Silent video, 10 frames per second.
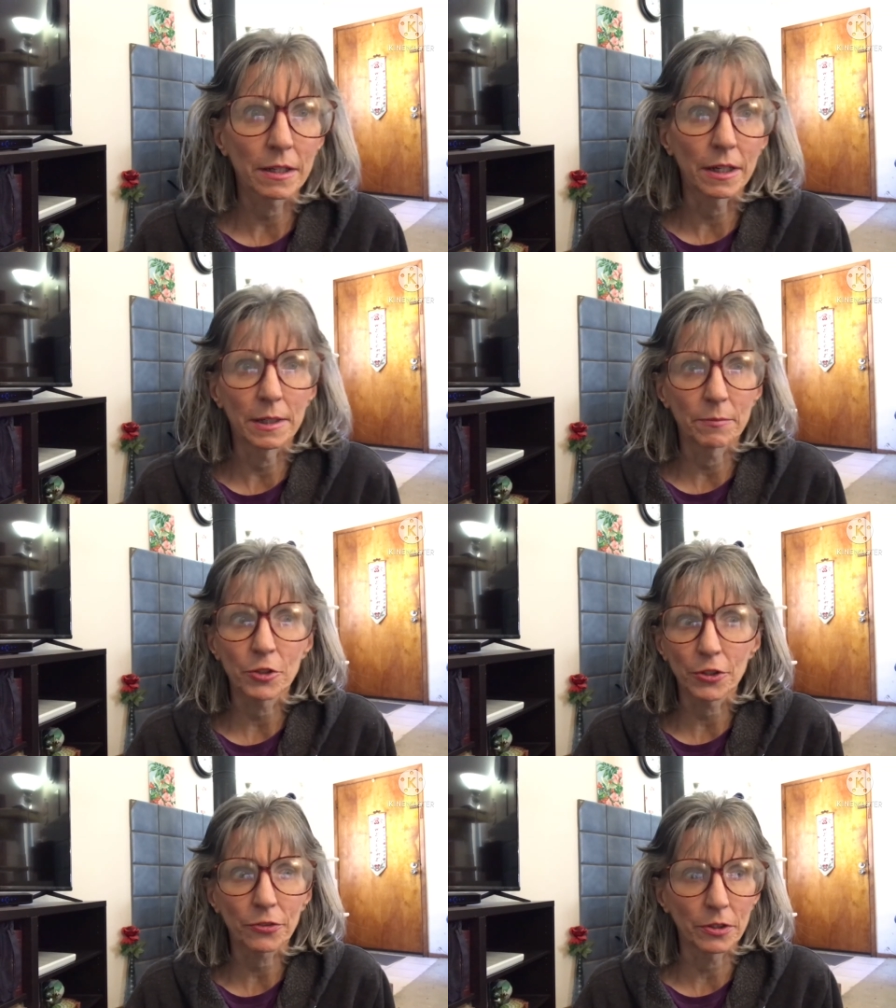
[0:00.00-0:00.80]
I'm
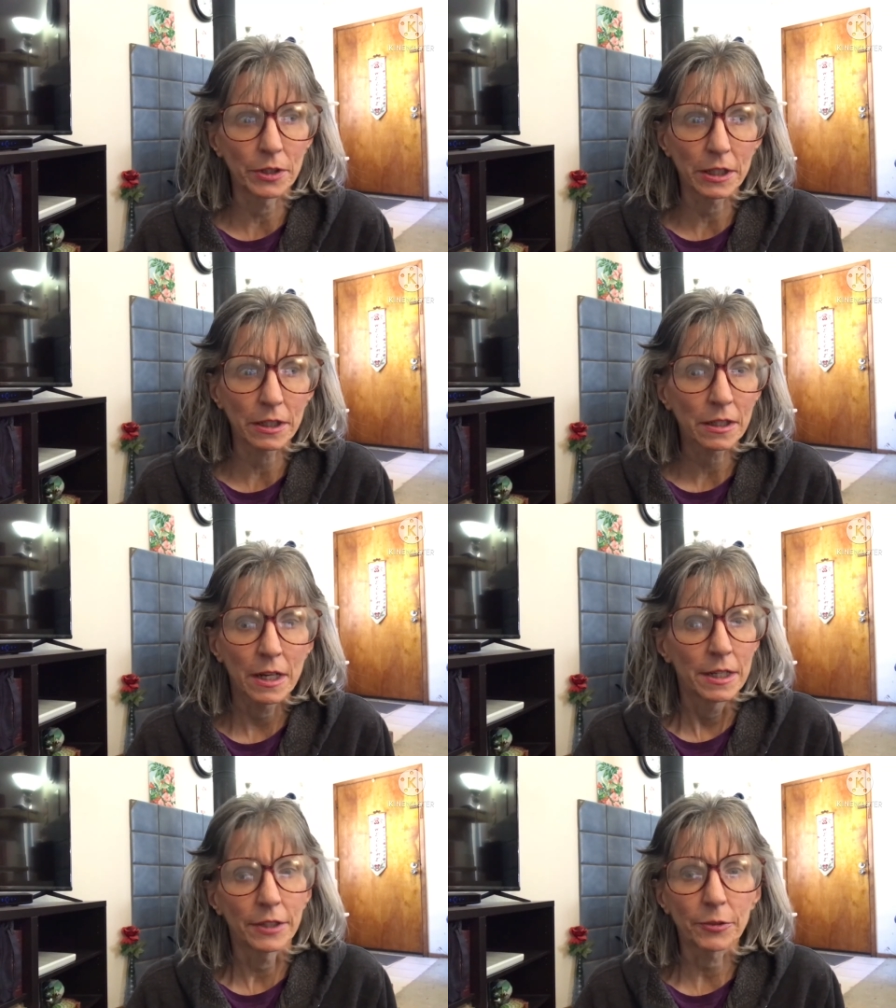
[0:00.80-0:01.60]
just going,
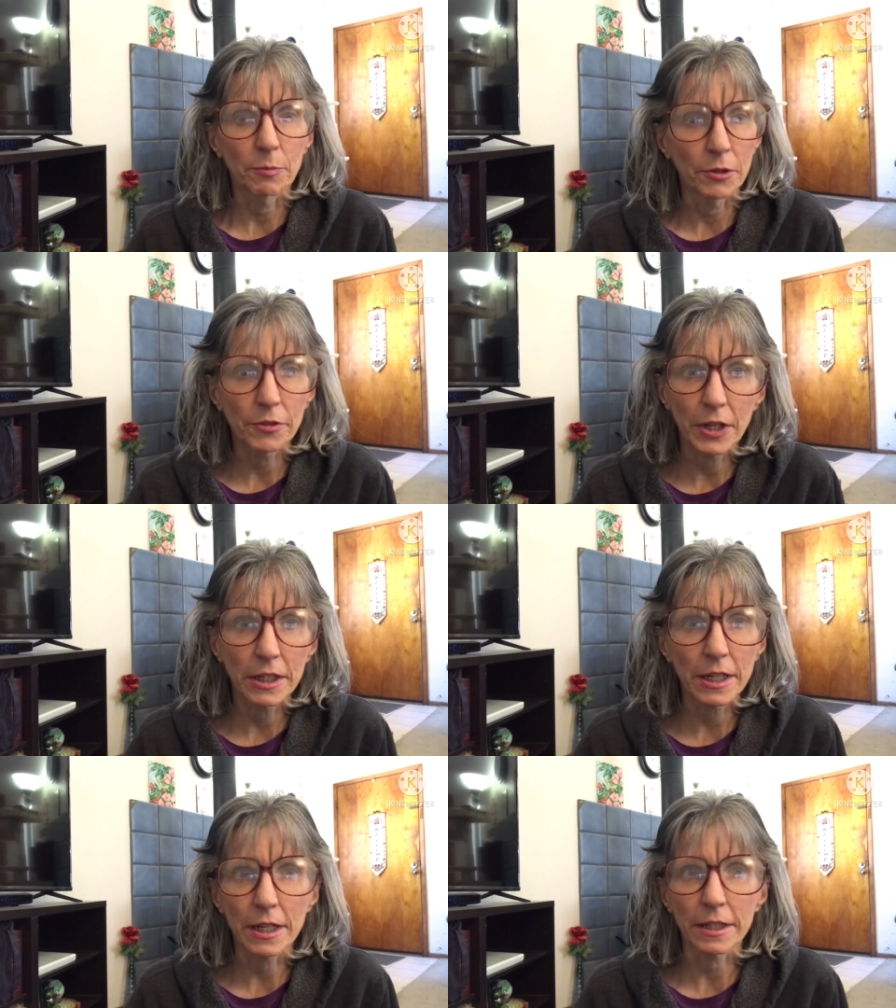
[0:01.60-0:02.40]
it's
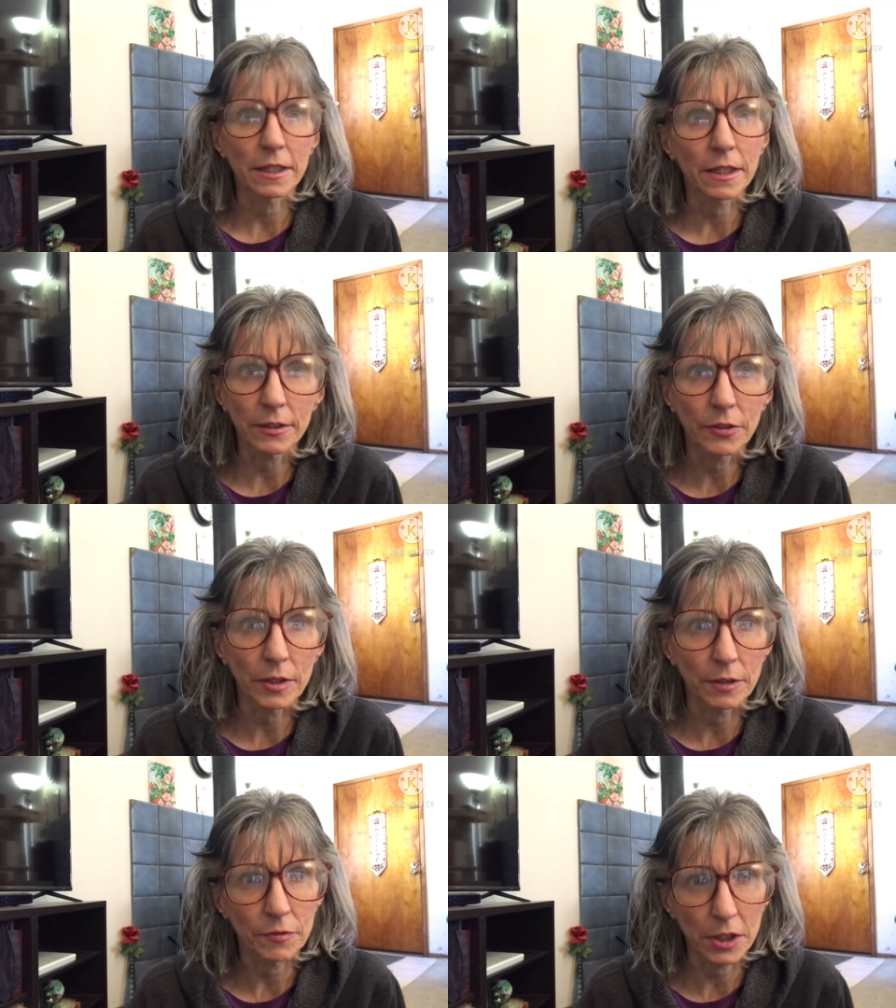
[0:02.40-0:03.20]
motivating. I can get
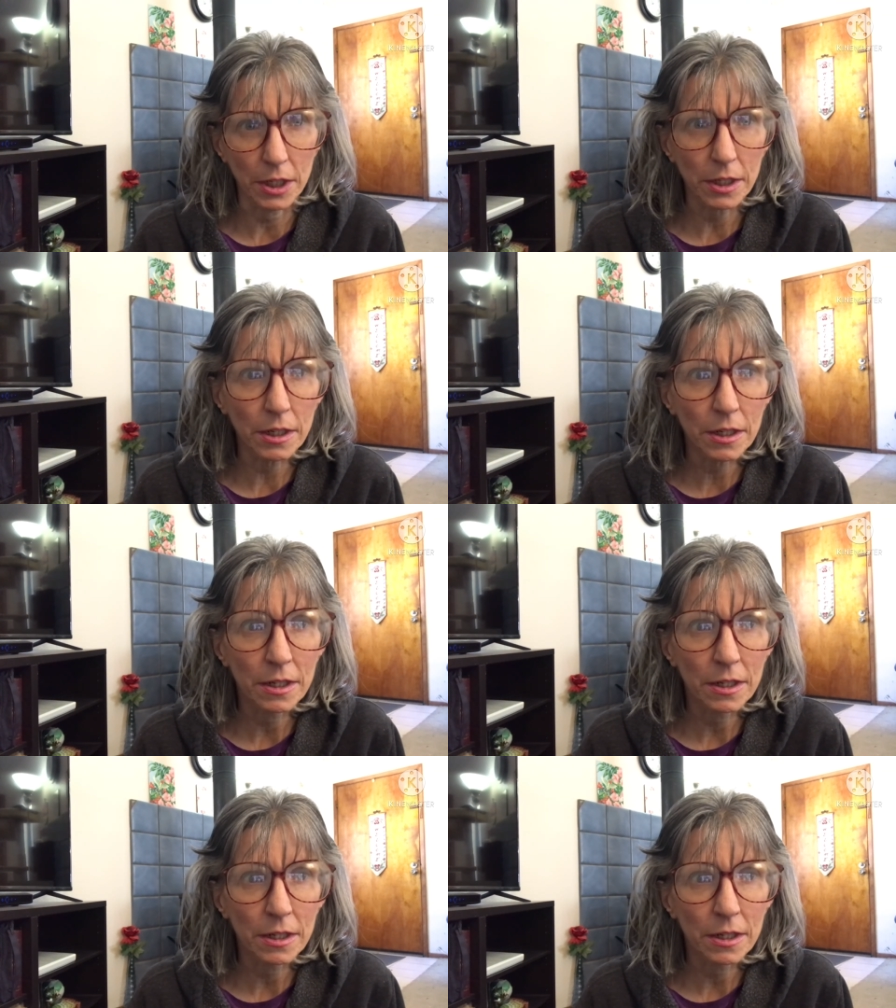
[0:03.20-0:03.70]
stuff done.